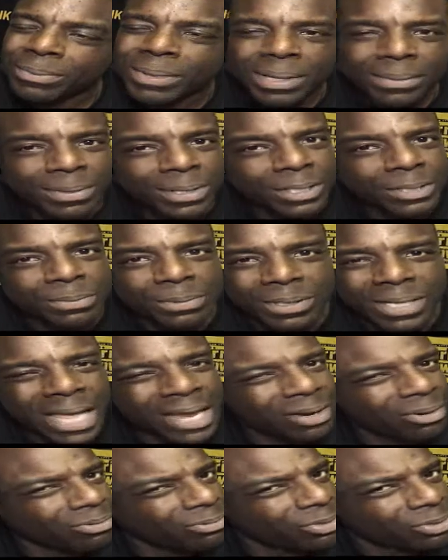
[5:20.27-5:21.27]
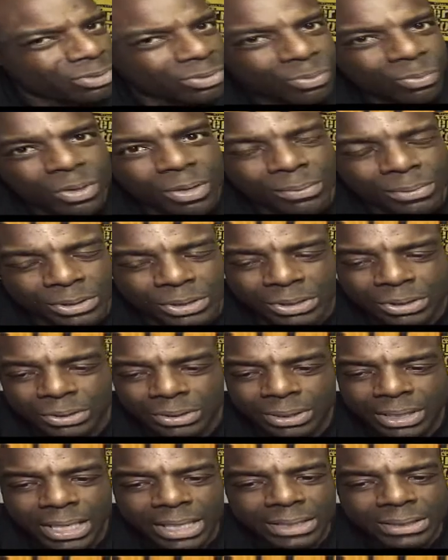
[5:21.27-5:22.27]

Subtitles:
It may be experience. I don't use the word maturity.